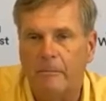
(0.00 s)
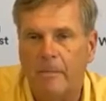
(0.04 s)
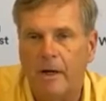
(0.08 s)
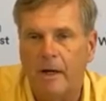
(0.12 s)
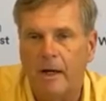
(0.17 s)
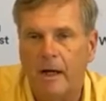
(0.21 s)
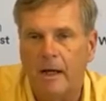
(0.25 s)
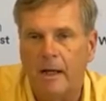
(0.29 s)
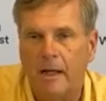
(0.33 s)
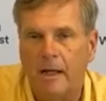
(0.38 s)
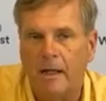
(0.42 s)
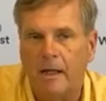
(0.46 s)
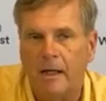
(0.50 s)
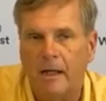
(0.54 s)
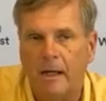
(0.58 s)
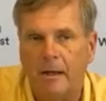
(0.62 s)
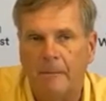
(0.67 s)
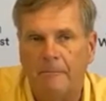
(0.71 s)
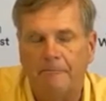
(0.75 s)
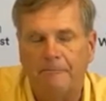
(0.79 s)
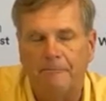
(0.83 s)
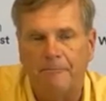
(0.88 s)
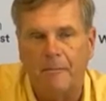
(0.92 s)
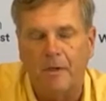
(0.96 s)
by
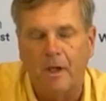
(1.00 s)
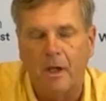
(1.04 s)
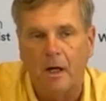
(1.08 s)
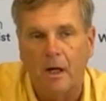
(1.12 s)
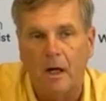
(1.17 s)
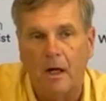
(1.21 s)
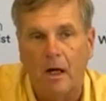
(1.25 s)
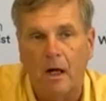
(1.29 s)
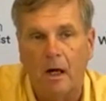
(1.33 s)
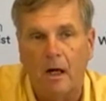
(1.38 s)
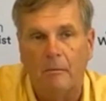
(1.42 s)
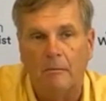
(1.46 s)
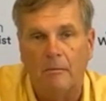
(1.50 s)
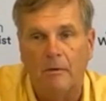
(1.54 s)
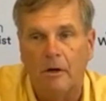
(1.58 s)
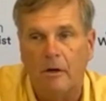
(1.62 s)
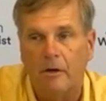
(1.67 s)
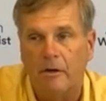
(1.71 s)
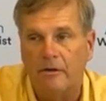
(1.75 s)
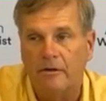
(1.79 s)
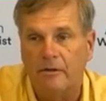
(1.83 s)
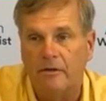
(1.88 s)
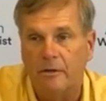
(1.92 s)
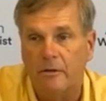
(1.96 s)

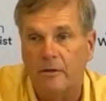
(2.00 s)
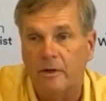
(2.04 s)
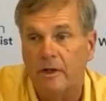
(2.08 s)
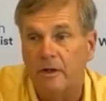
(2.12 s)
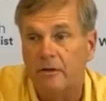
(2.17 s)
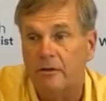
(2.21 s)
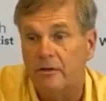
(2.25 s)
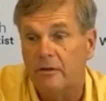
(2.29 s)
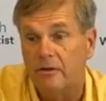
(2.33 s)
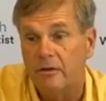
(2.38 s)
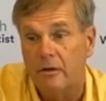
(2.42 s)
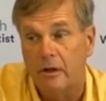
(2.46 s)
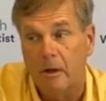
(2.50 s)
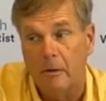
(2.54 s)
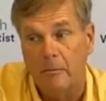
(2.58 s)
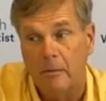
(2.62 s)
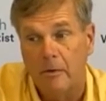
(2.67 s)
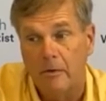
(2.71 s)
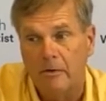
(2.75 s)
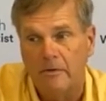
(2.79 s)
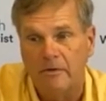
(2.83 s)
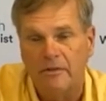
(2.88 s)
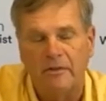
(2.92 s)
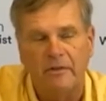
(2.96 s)
our sewage
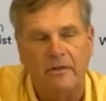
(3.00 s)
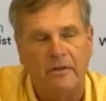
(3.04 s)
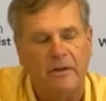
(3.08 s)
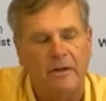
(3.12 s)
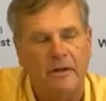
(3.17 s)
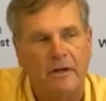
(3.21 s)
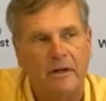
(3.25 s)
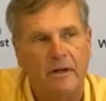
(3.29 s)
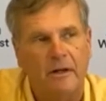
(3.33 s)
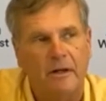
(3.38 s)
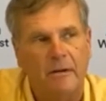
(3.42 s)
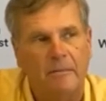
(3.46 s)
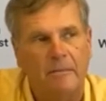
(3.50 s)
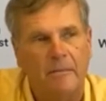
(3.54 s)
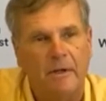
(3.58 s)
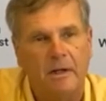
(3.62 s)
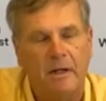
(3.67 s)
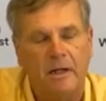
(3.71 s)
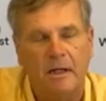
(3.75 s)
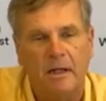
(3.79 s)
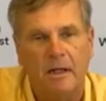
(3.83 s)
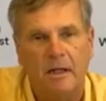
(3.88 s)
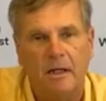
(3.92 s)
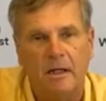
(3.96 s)
numbers
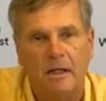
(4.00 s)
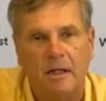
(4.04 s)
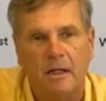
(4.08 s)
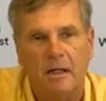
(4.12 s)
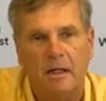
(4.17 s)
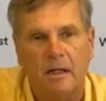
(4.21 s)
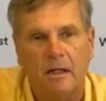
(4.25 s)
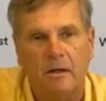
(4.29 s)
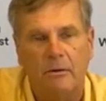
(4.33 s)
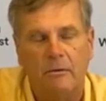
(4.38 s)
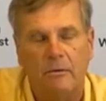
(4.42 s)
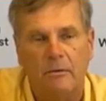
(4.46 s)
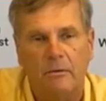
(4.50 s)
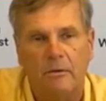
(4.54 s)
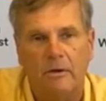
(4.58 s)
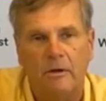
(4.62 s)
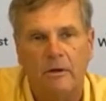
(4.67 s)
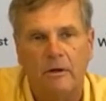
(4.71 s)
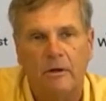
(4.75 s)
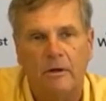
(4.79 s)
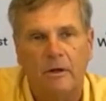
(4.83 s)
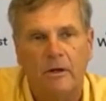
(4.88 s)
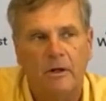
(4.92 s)
where